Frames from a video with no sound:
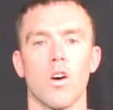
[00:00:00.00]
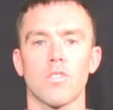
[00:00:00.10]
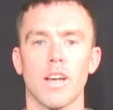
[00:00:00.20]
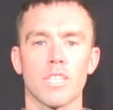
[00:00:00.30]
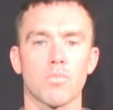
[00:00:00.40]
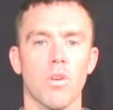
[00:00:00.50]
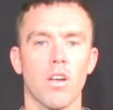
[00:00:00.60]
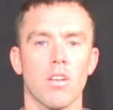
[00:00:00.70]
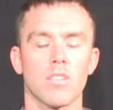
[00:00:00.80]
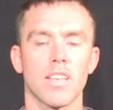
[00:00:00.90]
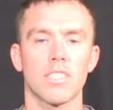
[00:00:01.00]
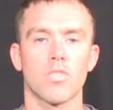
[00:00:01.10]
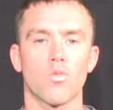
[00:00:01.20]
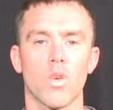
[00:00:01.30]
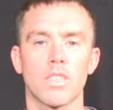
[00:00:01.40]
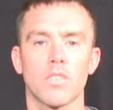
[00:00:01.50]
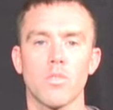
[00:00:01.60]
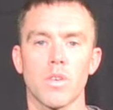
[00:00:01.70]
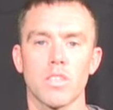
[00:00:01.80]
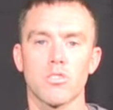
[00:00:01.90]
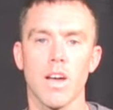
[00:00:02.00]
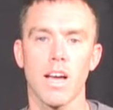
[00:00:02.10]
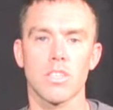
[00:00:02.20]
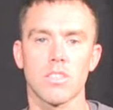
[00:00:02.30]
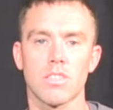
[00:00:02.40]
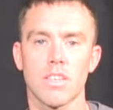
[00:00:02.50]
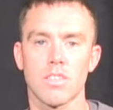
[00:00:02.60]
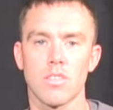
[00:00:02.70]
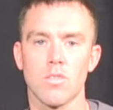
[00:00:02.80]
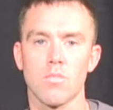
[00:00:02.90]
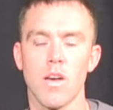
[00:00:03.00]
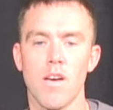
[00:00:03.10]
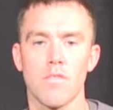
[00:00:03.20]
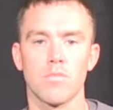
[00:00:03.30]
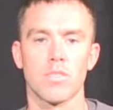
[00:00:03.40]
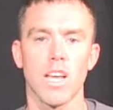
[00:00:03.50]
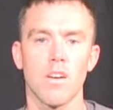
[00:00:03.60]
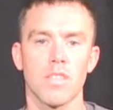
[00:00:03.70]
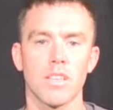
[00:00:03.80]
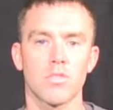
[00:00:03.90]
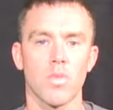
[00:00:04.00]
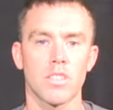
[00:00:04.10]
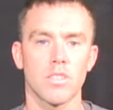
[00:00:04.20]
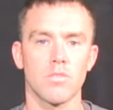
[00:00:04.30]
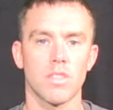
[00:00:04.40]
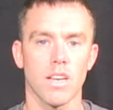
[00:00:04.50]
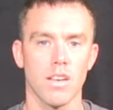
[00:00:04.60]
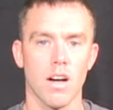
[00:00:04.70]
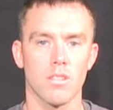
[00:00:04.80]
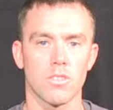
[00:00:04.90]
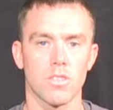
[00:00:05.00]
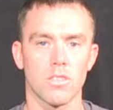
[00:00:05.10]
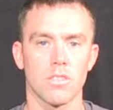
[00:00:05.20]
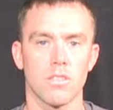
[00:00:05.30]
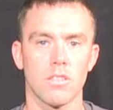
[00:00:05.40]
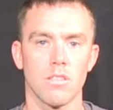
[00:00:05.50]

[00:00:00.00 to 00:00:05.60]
Our next product is the Rescue Extraction System from Southeast Rescue Technologies.